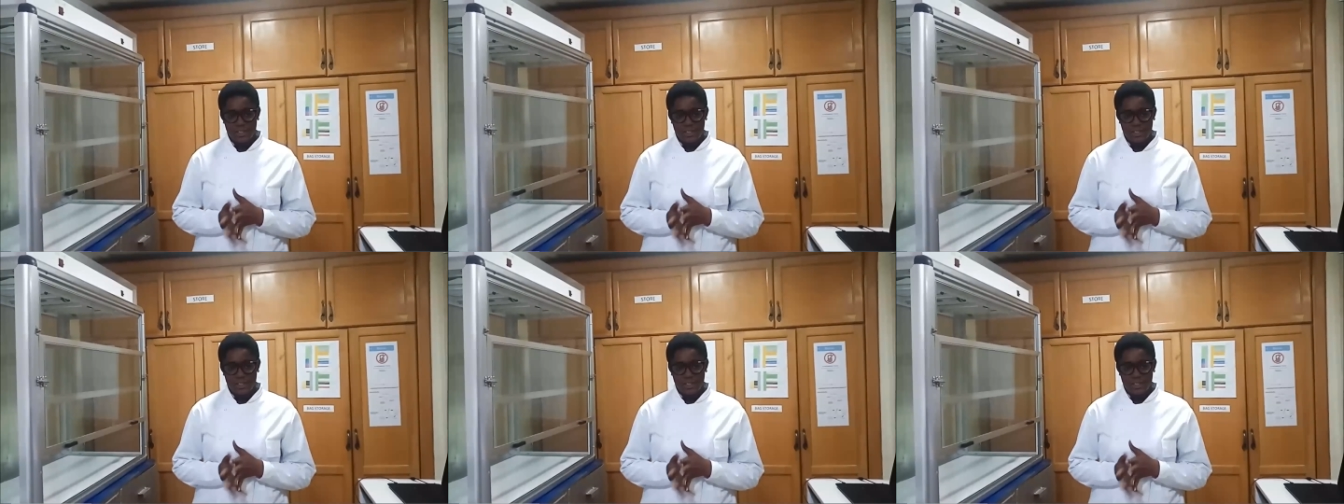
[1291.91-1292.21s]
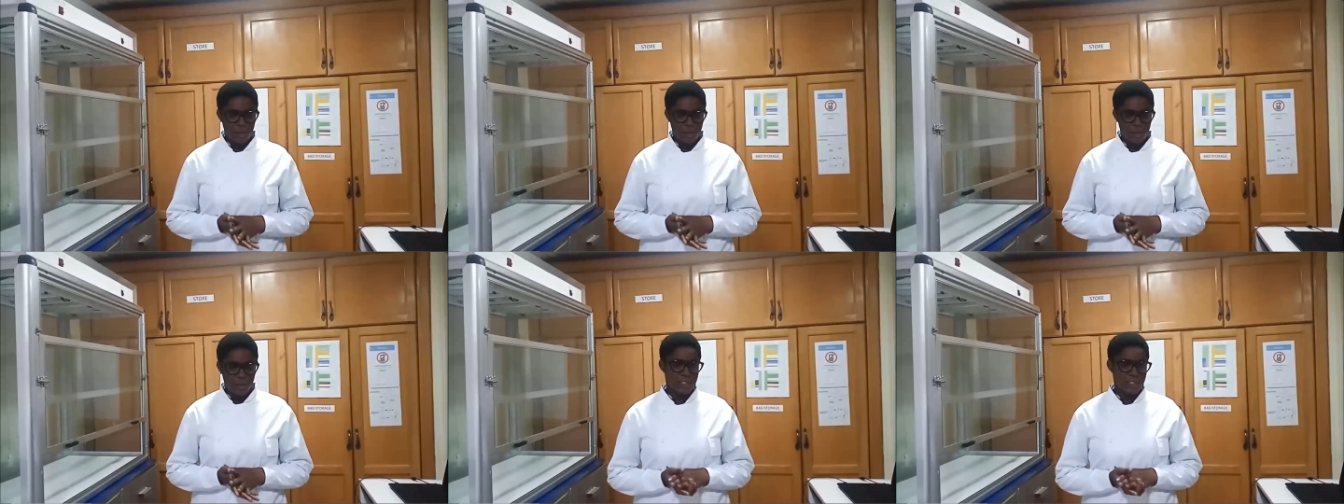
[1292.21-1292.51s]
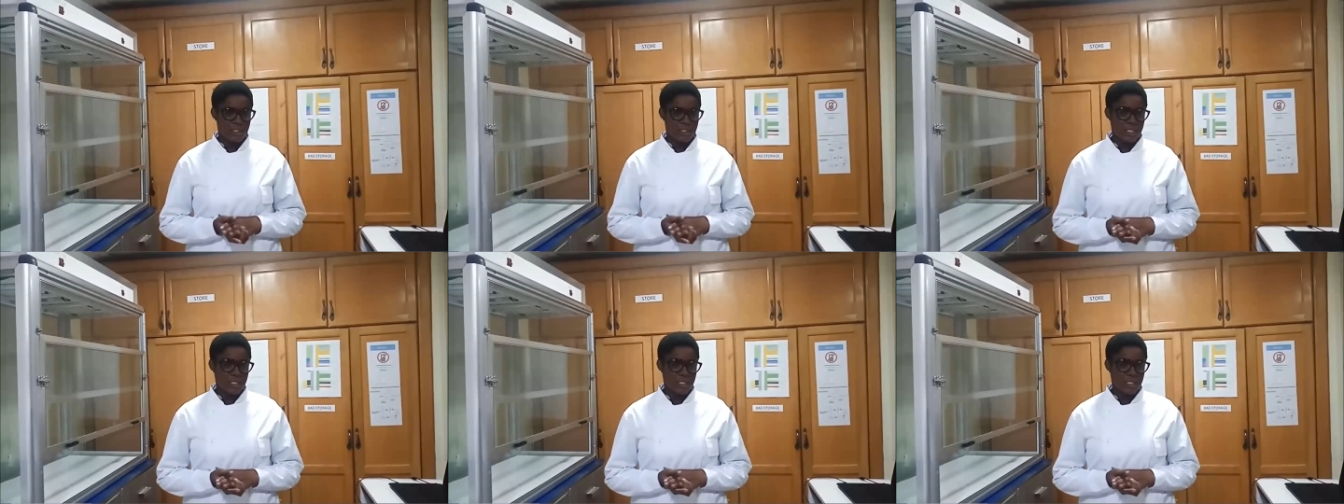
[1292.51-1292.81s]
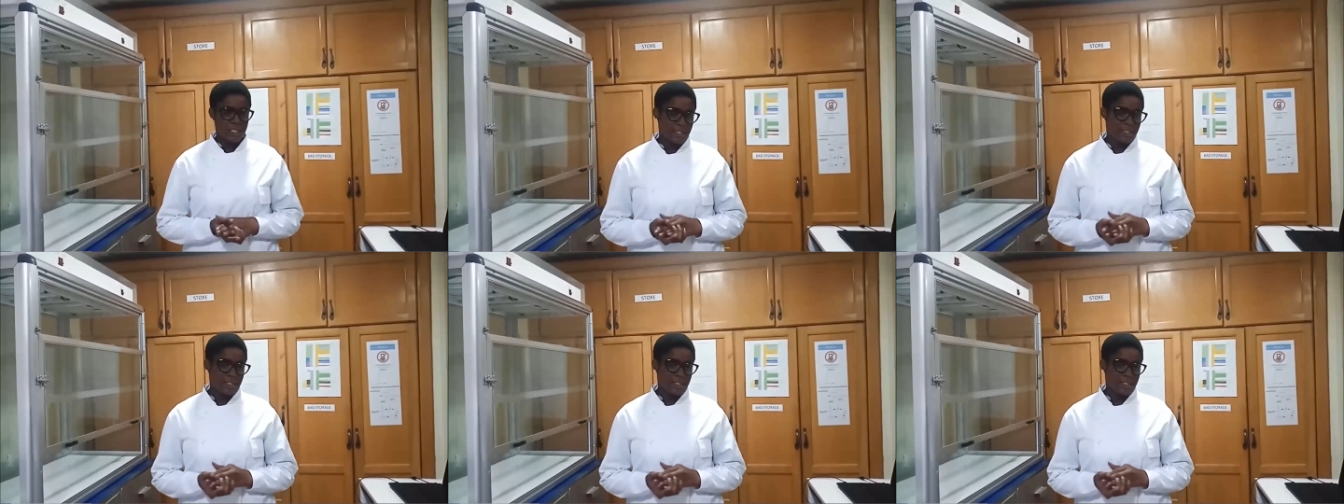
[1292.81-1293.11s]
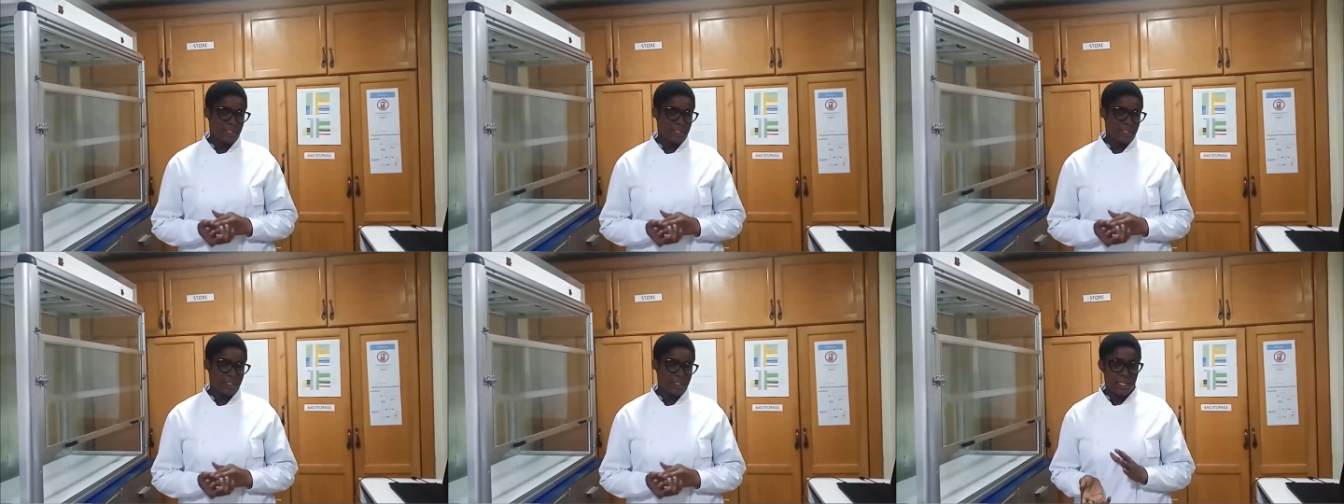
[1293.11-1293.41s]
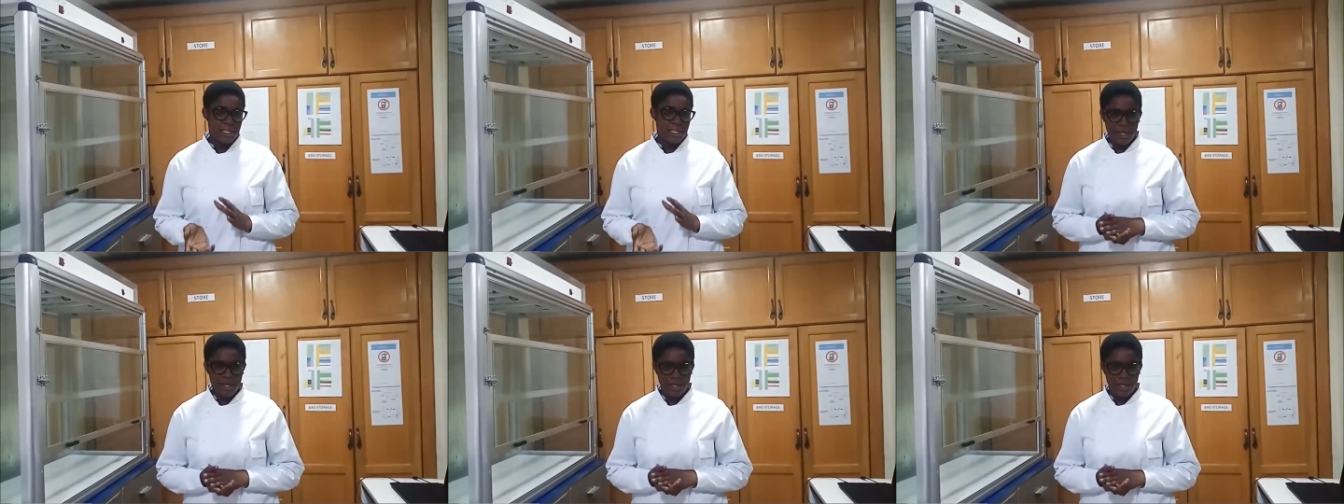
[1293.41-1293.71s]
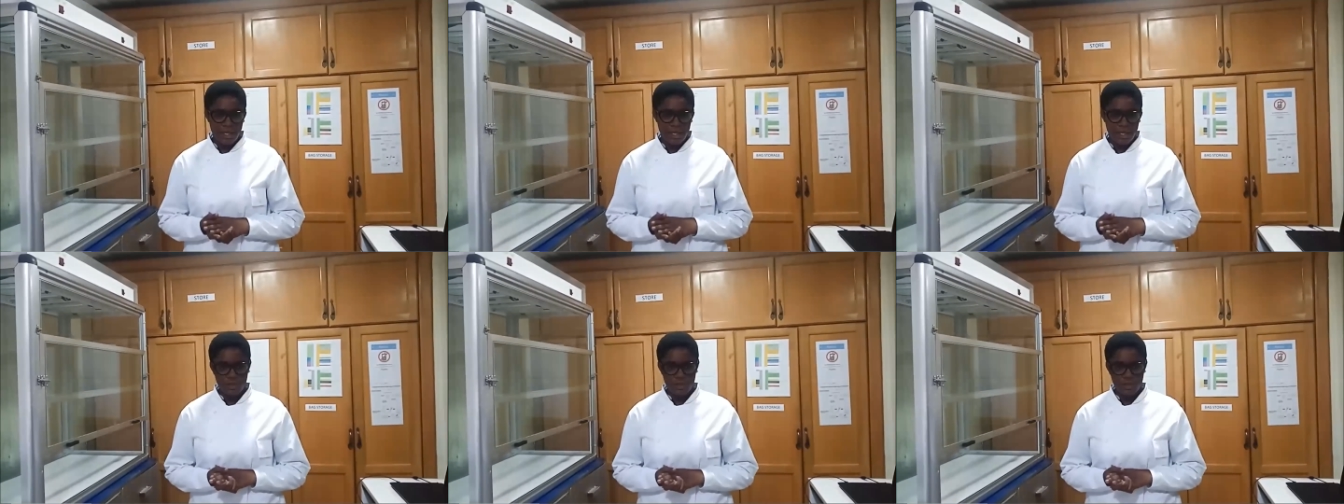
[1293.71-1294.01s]
that's Kwame Nkrumah University of
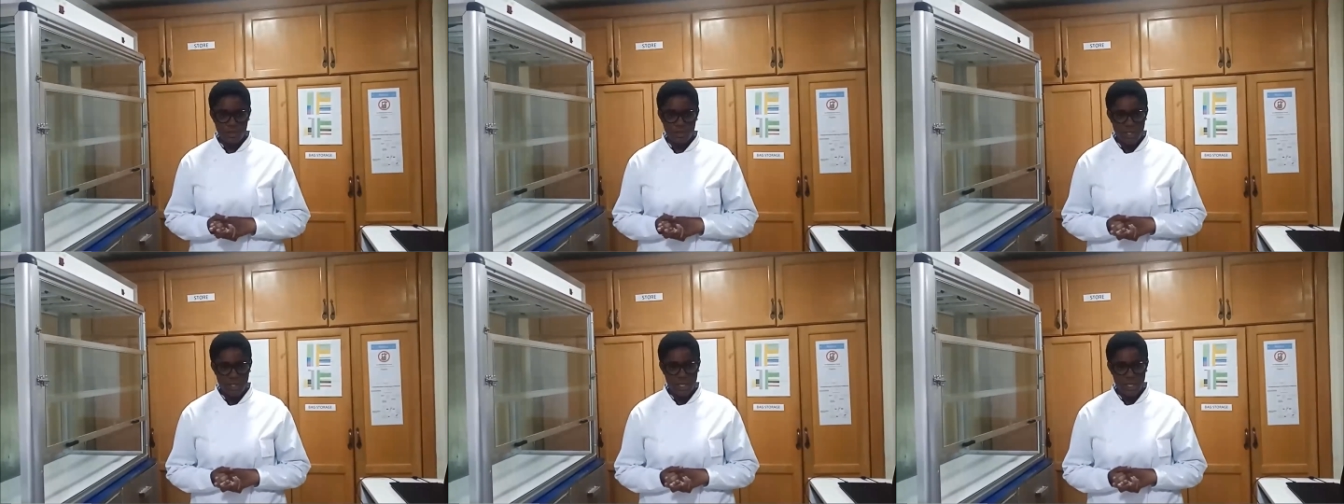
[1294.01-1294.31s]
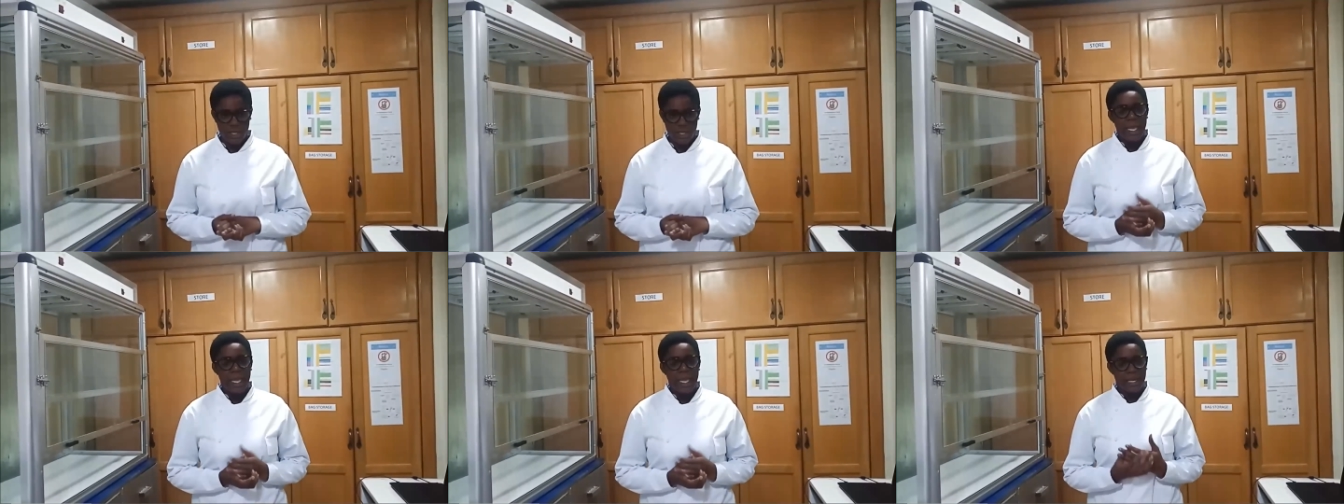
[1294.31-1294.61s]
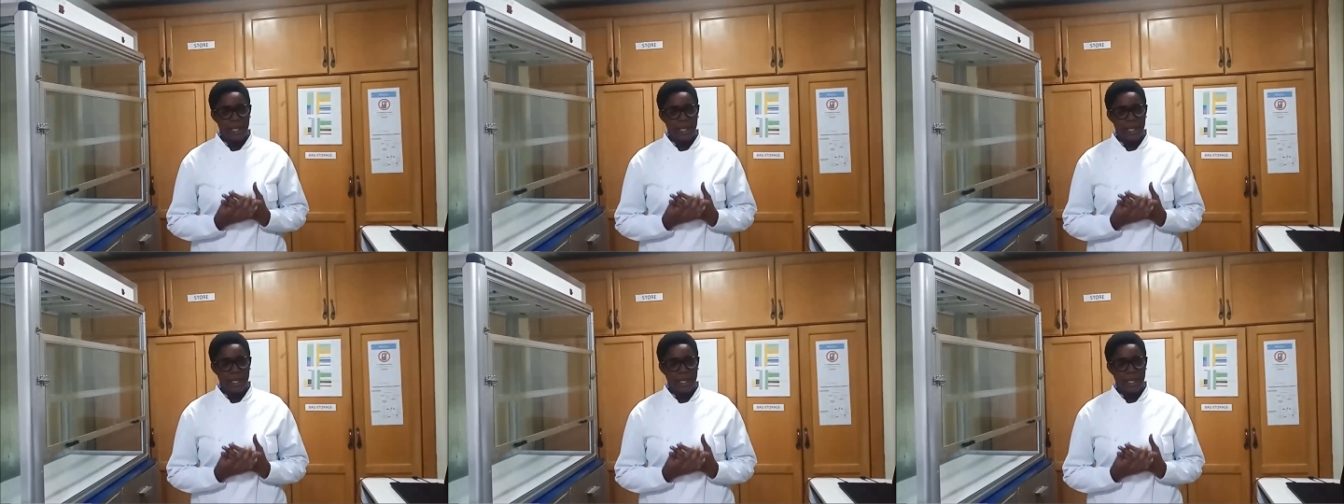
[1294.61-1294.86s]
Science and Technology.